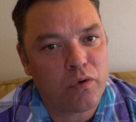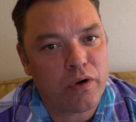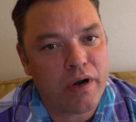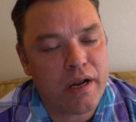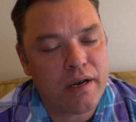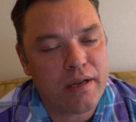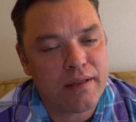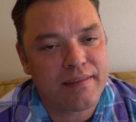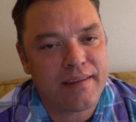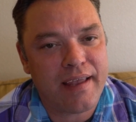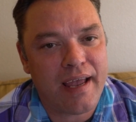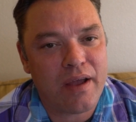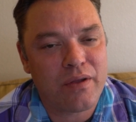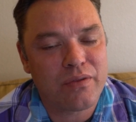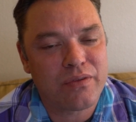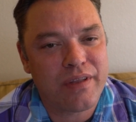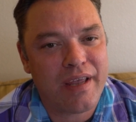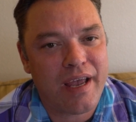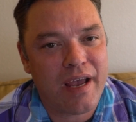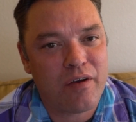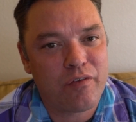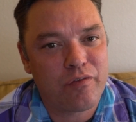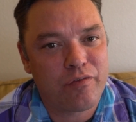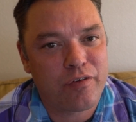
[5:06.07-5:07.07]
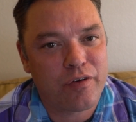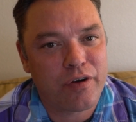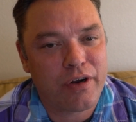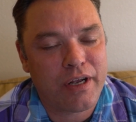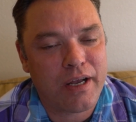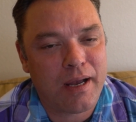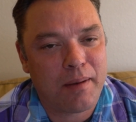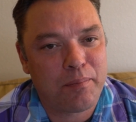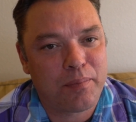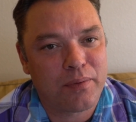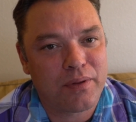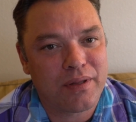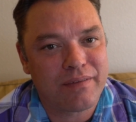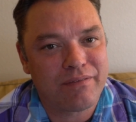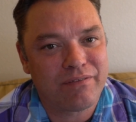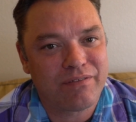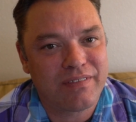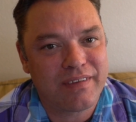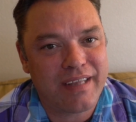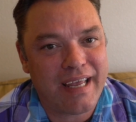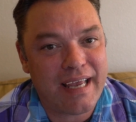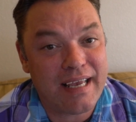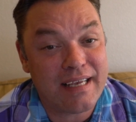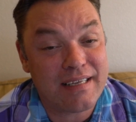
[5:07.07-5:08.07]
We're out of downtown for a couple
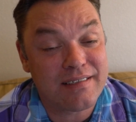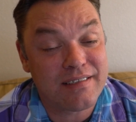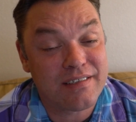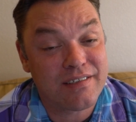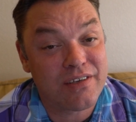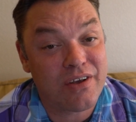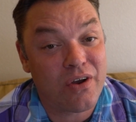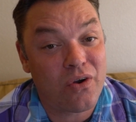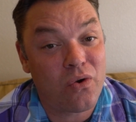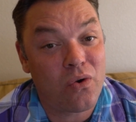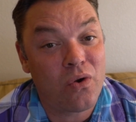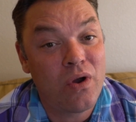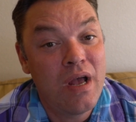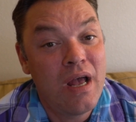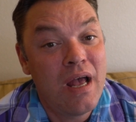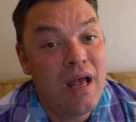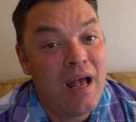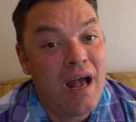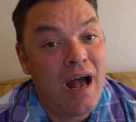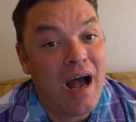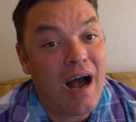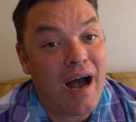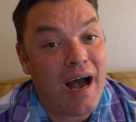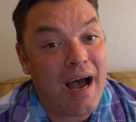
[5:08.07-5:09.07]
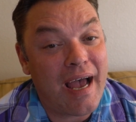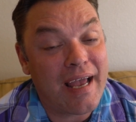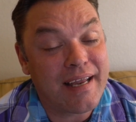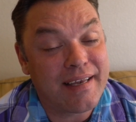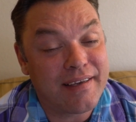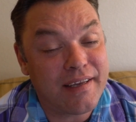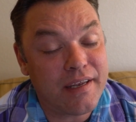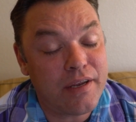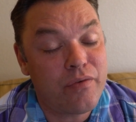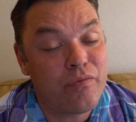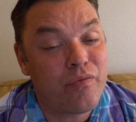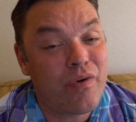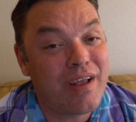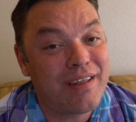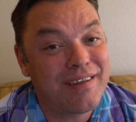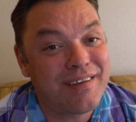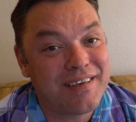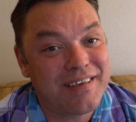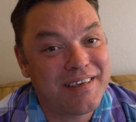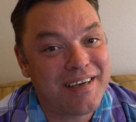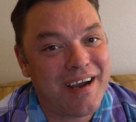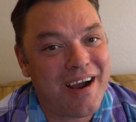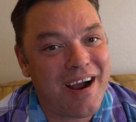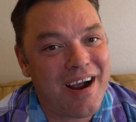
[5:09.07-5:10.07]
of days. So I did rent
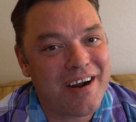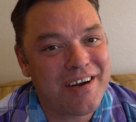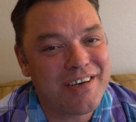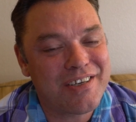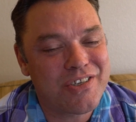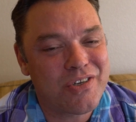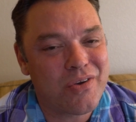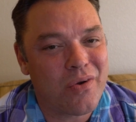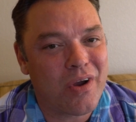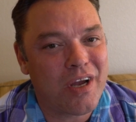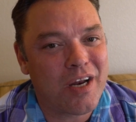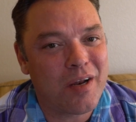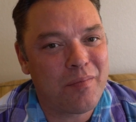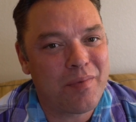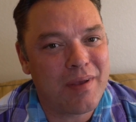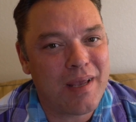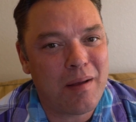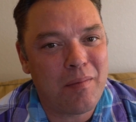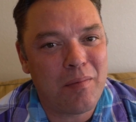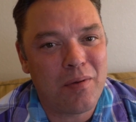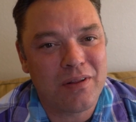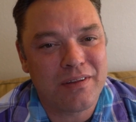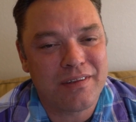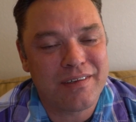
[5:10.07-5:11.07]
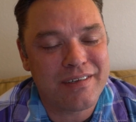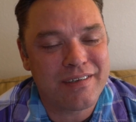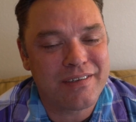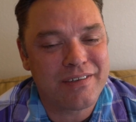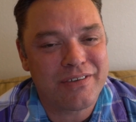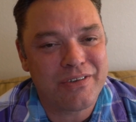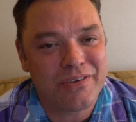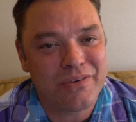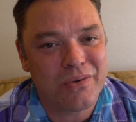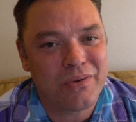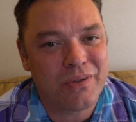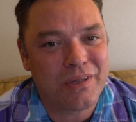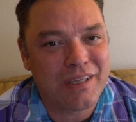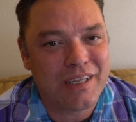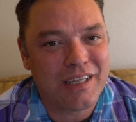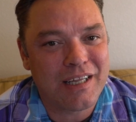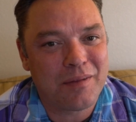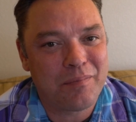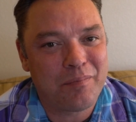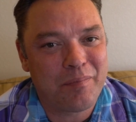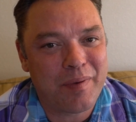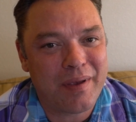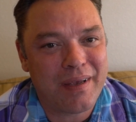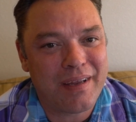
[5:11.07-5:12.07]
a car, so I'm going to be able to do a
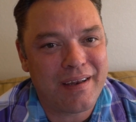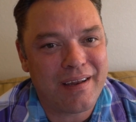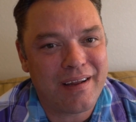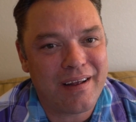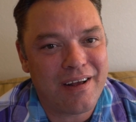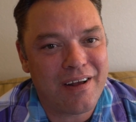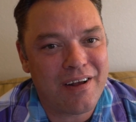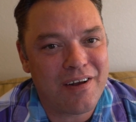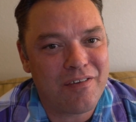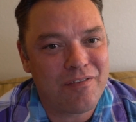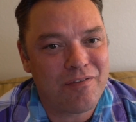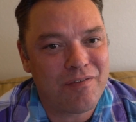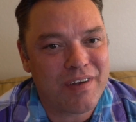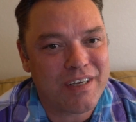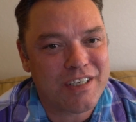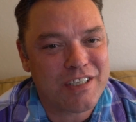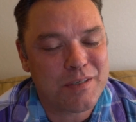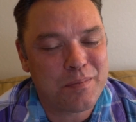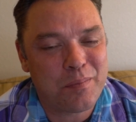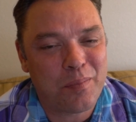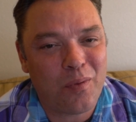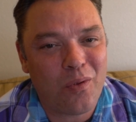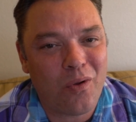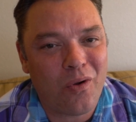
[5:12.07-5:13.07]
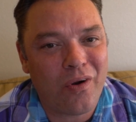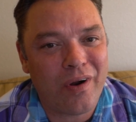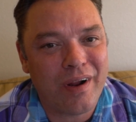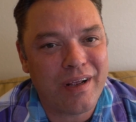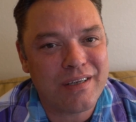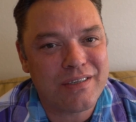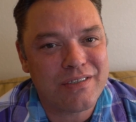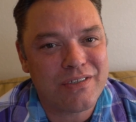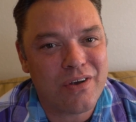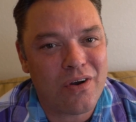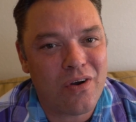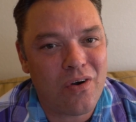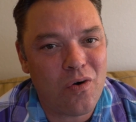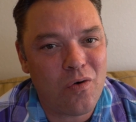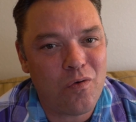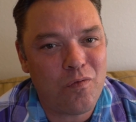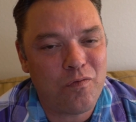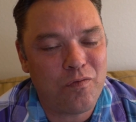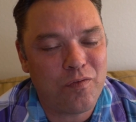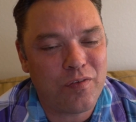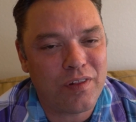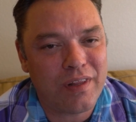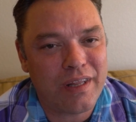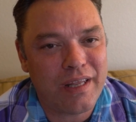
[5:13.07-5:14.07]
little bit of exploring, so
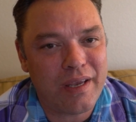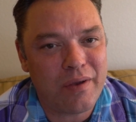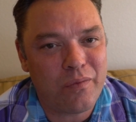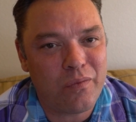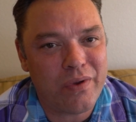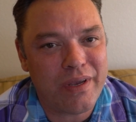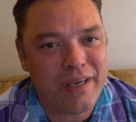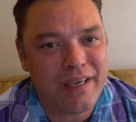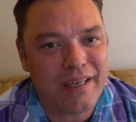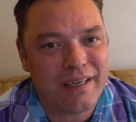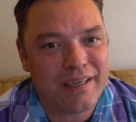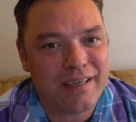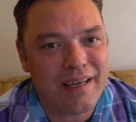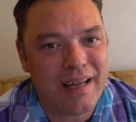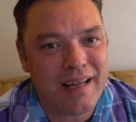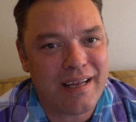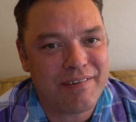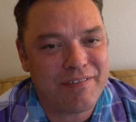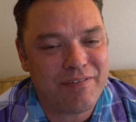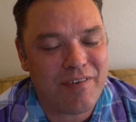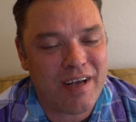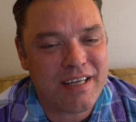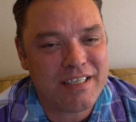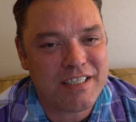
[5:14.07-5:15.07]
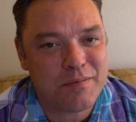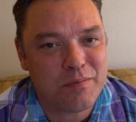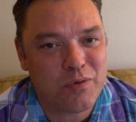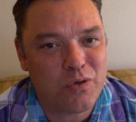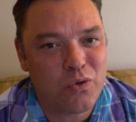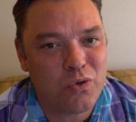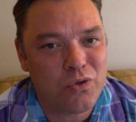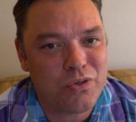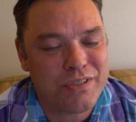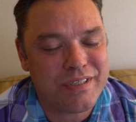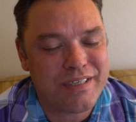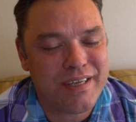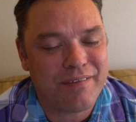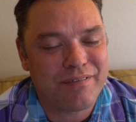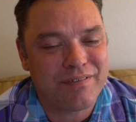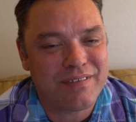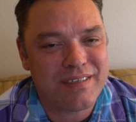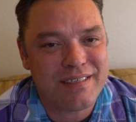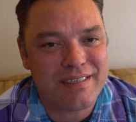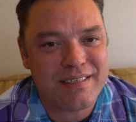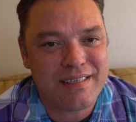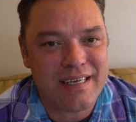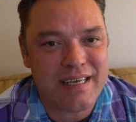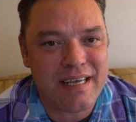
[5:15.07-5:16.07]
hopefully we can find some cool stuff
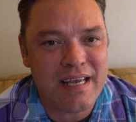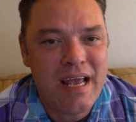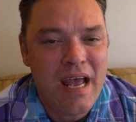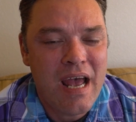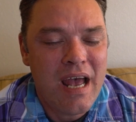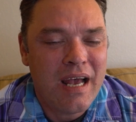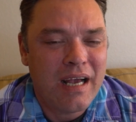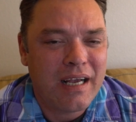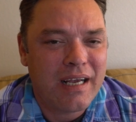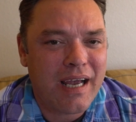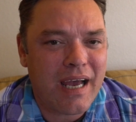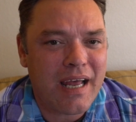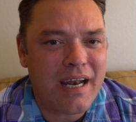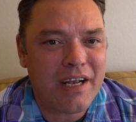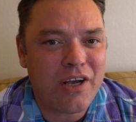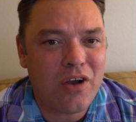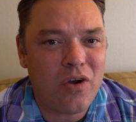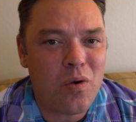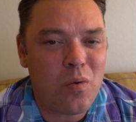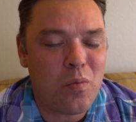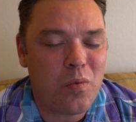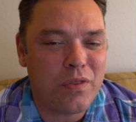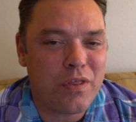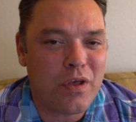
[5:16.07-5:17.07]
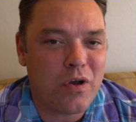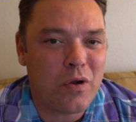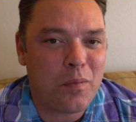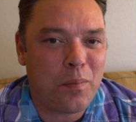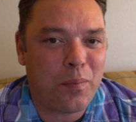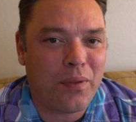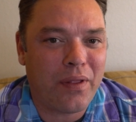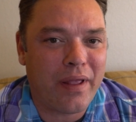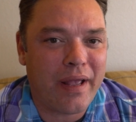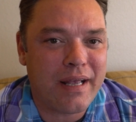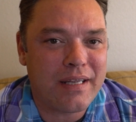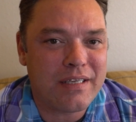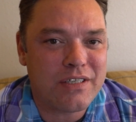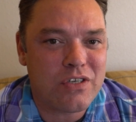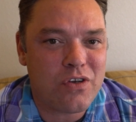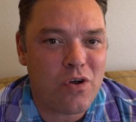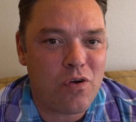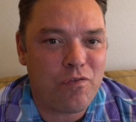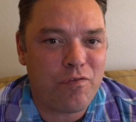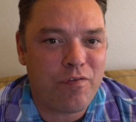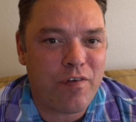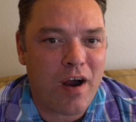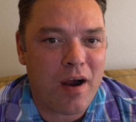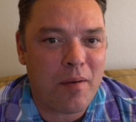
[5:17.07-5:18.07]
to see. Kind of going without a plan
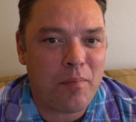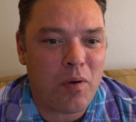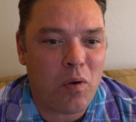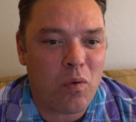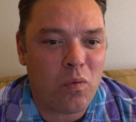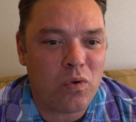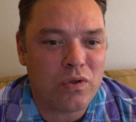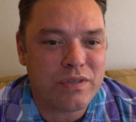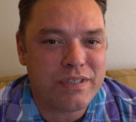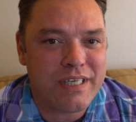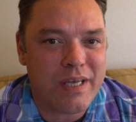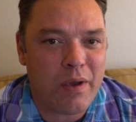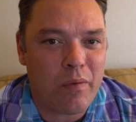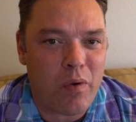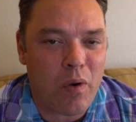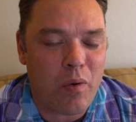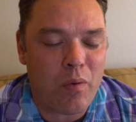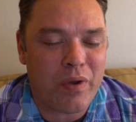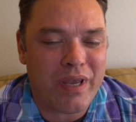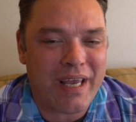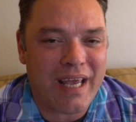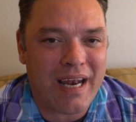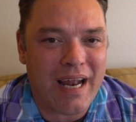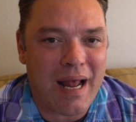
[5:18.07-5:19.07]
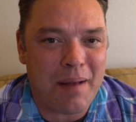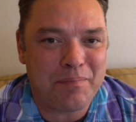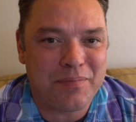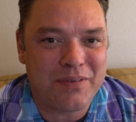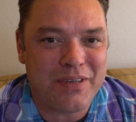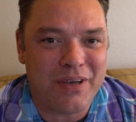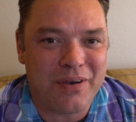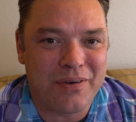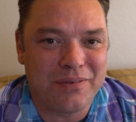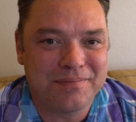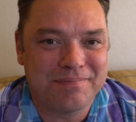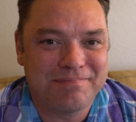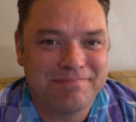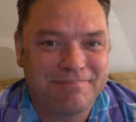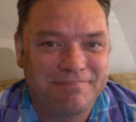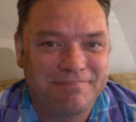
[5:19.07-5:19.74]
so far, but we'll see what we get up to.